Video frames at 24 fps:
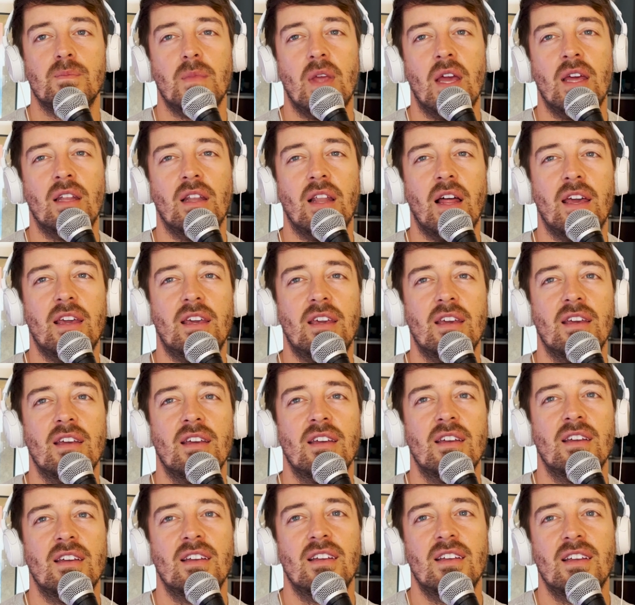And like,
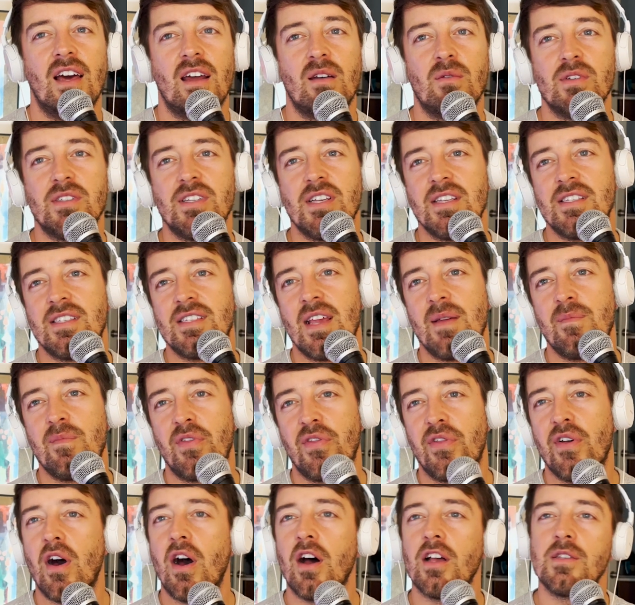I don't want to say same
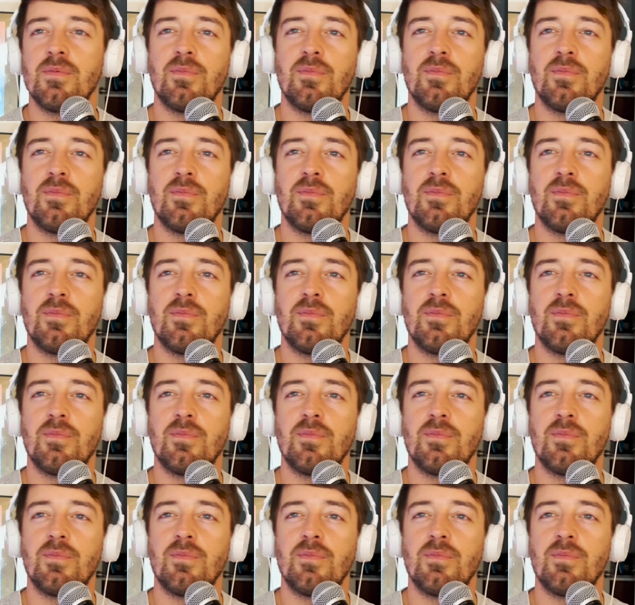thoughts,